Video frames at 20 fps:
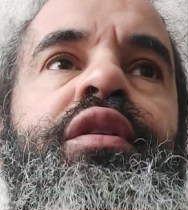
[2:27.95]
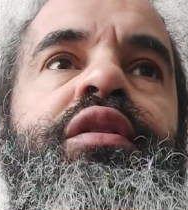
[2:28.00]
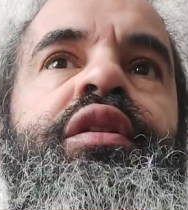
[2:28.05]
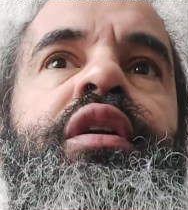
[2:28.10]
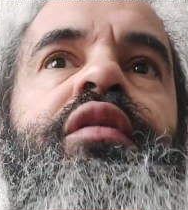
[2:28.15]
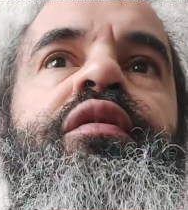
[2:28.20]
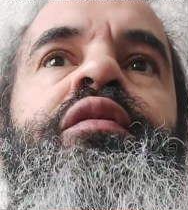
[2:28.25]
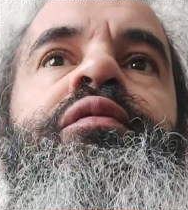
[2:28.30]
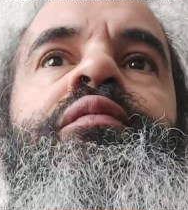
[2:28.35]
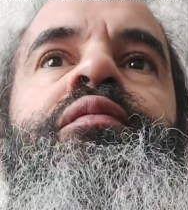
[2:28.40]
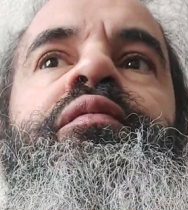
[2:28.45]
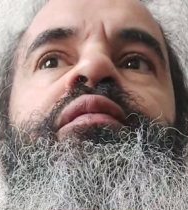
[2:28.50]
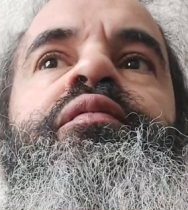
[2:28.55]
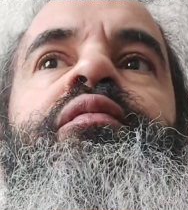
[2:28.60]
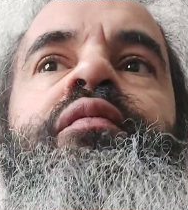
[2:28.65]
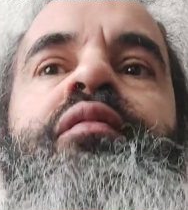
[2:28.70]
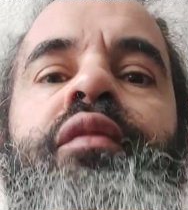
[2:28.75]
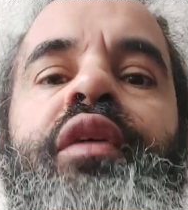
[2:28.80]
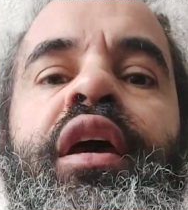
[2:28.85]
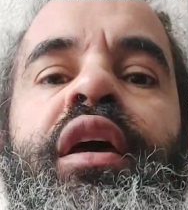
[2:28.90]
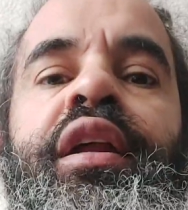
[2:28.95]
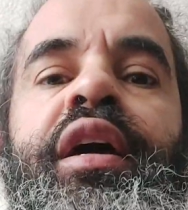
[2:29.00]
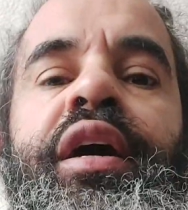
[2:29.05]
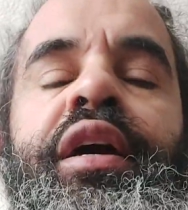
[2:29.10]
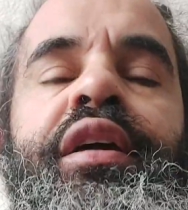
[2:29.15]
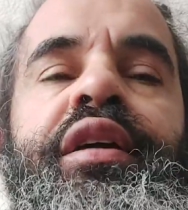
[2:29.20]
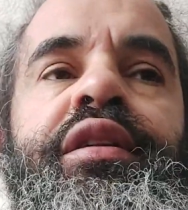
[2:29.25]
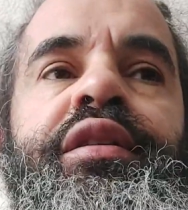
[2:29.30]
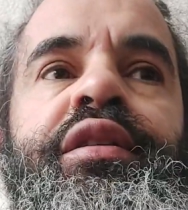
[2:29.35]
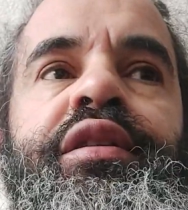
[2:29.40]
stuff. And I
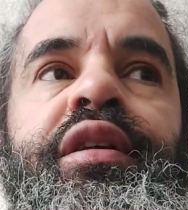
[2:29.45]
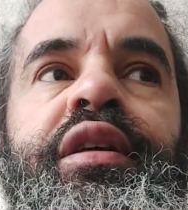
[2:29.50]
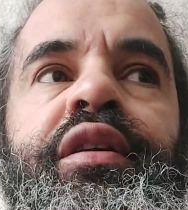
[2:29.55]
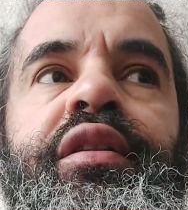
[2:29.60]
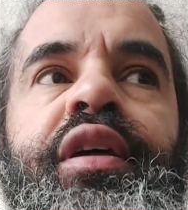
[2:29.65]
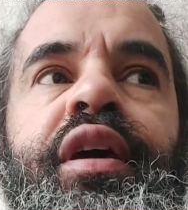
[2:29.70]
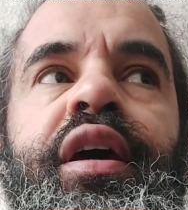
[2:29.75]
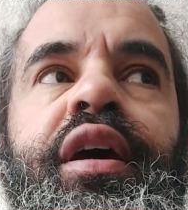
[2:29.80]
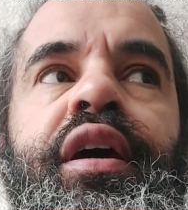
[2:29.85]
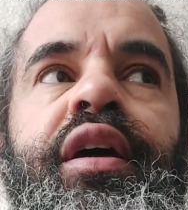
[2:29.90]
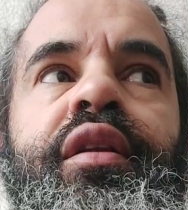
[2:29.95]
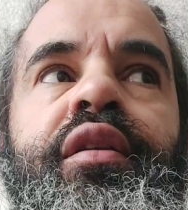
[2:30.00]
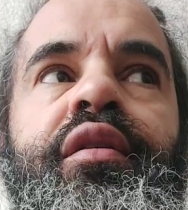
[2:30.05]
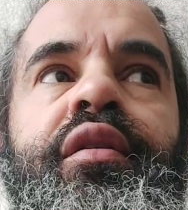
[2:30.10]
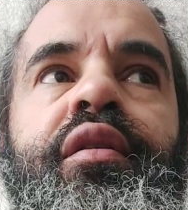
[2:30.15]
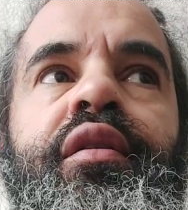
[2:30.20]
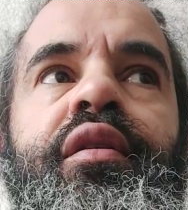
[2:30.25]
could see that